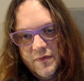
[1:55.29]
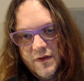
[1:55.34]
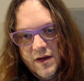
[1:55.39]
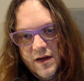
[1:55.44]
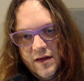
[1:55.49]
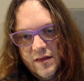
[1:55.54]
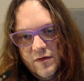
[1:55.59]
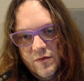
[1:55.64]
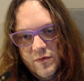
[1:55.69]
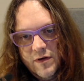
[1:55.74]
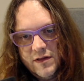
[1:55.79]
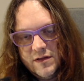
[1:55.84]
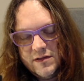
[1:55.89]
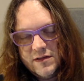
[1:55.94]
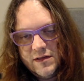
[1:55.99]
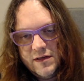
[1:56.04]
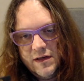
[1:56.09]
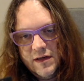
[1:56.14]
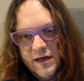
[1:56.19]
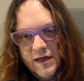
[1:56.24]
The other ones
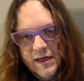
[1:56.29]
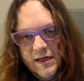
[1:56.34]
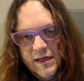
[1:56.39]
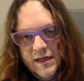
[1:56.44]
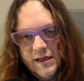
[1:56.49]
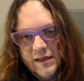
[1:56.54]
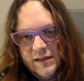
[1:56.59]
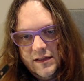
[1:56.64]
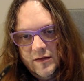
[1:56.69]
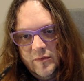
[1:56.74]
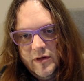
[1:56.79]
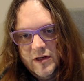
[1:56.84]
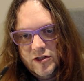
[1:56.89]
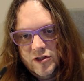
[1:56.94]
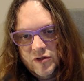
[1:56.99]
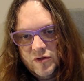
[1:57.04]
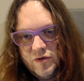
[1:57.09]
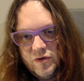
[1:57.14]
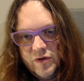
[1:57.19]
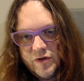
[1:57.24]
are a little bit
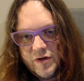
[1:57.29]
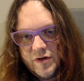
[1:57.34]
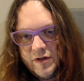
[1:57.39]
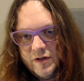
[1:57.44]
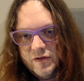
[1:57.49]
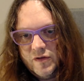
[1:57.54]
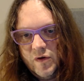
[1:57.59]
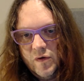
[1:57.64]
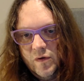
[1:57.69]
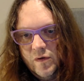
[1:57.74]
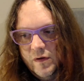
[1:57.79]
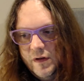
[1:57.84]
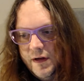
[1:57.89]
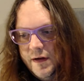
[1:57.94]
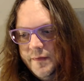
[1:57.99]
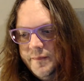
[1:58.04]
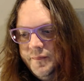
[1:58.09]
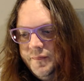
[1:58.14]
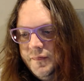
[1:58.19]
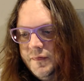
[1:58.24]
shorter and taller,
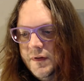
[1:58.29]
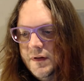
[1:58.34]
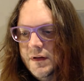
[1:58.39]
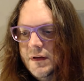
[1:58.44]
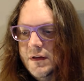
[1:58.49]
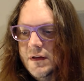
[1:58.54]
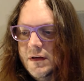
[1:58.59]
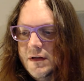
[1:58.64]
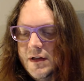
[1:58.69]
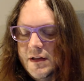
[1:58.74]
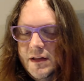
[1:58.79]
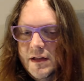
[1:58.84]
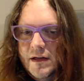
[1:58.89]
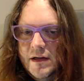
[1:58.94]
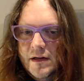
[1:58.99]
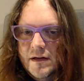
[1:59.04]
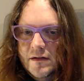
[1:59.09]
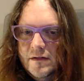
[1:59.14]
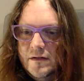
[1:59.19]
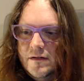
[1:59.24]
and they
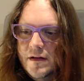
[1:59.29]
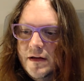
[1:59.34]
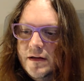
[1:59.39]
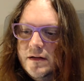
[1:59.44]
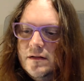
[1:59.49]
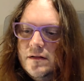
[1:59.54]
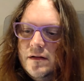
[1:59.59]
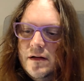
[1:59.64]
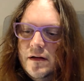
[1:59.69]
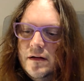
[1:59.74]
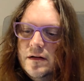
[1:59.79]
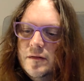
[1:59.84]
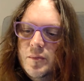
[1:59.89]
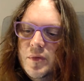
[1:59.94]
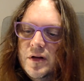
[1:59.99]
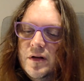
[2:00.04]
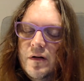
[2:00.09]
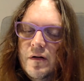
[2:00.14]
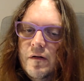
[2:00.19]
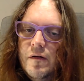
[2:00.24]
kind of look like they
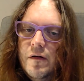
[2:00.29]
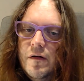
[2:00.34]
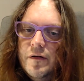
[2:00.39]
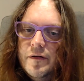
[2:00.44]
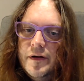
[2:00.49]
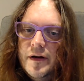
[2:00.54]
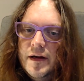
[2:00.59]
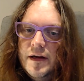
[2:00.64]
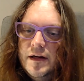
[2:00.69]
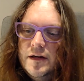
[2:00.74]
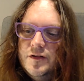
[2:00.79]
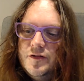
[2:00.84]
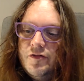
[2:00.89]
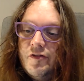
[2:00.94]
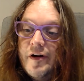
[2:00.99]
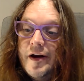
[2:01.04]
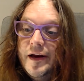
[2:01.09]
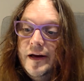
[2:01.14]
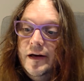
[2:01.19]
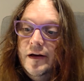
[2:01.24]
belong on a
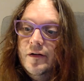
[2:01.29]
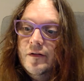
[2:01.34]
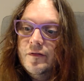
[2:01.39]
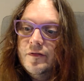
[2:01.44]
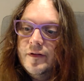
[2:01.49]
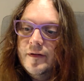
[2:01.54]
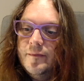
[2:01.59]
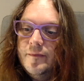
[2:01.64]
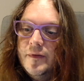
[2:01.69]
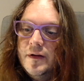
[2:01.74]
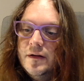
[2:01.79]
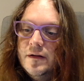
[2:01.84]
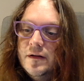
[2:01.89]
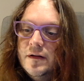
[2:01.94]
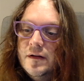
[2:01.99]
train or something.